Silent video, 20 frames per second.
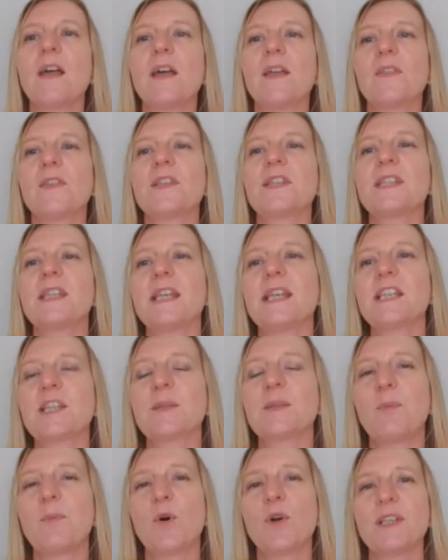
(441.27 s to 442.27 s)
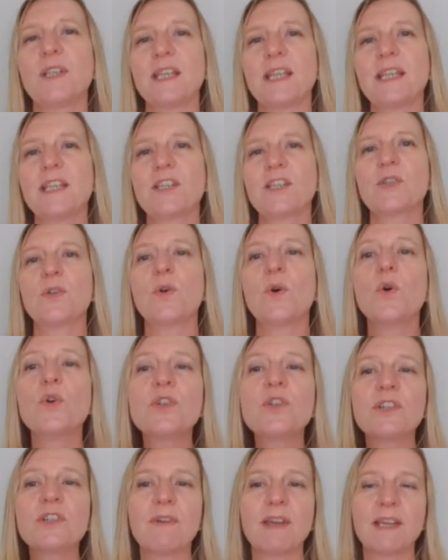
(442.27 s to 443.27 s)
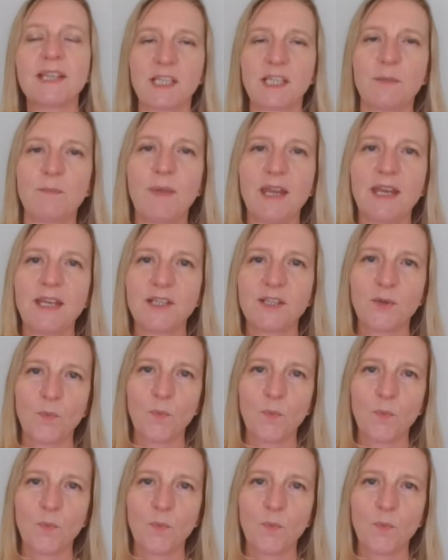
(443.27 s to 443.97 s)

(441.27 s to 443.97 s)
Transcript: The sixth point is to underestimate